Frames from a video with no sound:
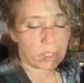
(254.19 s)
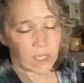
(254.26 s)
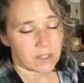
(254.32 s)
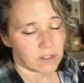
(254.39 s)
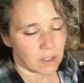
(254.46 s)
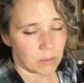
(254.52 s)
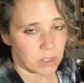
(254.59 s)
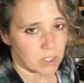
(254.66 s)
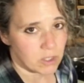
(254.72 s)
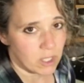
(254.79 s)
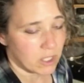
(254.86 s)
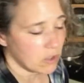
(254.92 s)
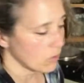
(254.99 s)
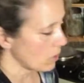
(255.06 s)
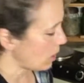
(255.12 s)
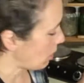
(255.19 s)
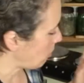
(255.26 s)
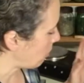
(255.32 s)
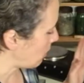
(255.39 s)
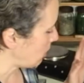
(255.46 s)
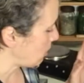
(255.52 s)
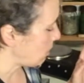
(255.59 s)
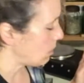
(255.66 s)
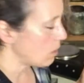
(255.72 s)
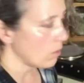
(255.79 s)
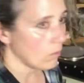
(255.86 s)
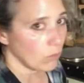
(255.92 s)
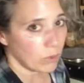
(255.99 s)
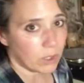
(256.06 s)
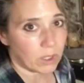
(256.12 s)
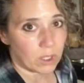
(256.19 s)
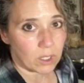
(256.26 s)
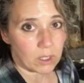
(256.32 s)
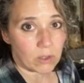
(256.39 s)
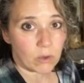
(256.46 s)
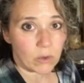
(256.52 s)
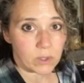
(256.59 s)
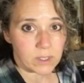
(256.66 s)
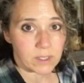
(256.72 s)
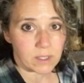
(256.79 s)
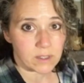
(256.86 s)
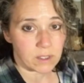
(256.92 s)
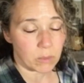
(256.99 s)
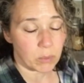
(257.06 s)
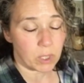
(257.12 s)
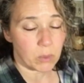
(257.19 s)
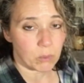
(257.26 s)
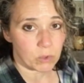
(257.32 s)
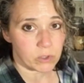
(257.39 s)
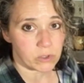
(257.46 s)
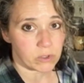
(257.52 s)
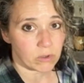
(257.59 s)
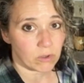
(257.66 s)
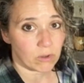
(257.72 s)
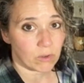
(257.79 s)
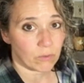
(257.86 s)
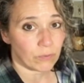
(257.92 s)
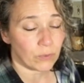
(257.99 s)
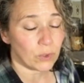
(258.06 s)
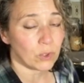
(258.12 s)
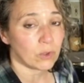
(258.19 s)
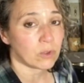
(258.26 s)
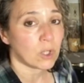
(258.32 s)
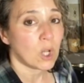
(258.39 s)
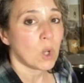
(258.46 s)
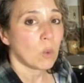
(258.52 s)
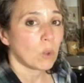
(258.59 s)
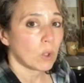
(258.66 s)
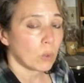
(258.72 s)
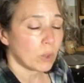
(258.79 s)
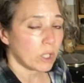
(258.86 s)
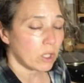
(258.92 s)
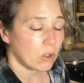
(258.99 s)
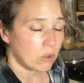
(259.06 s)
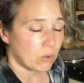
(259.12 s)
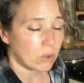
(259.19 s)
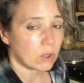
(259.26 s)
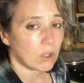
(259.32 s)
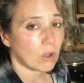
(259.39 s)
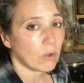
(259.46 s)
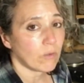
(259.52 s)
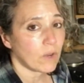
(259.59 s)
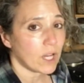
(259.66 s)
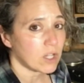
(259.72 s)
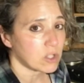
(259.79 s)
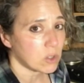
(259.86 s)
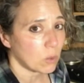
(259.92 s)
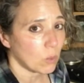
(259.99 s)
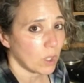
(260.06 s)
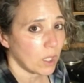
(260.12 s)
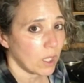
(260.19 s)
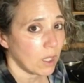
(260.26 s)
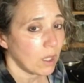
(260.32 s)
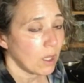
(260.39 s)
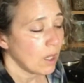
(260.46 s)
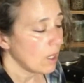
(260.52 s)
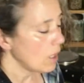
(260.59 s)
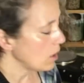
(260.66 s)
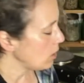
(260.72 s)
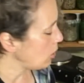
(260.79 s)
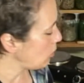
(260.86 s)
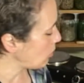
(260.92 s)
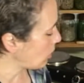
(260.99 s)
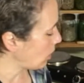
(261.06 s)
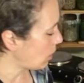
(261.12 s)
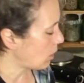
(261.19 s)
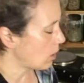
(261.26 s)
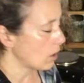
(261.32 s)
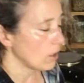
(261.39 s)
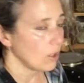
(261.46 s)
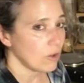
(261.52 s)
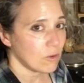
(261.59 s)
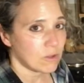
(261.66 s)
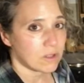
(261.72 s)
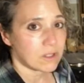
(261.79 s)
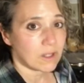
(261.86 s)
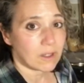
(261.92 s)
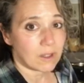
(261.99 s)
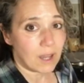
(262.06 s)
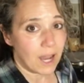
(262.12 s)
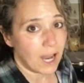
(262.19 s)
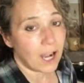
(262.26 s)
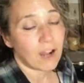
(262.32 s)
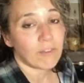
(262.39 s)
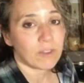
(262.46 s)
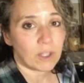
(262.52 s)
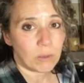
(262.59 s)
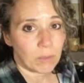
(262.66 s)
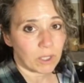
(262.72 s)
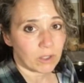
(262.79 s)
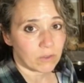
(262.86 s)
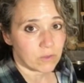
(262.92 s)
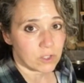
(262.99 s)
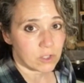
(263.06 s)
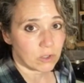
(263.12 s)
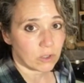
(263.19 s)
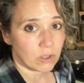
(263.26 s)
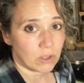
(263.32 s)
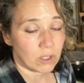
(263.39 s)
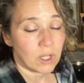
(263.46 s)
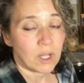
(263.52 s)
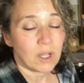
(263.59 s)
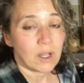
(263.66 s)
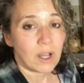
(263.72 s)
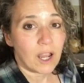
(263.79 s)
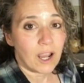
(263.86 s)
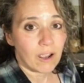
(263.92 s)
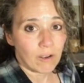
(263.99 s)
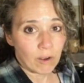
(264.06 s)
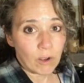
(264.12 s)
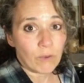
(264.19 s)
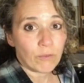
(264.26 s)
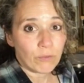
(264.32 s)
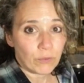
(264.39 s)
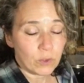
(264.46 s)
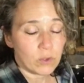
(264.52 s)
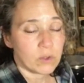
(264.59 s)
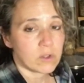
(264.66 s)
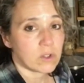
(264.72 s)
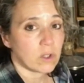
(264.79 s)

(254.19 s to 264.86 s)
Yes, I'm exaggerating, but really there always ends up being more sugar than fruit, where when you do it the old-fashioned way, you can use half the amount of sugar of fruit.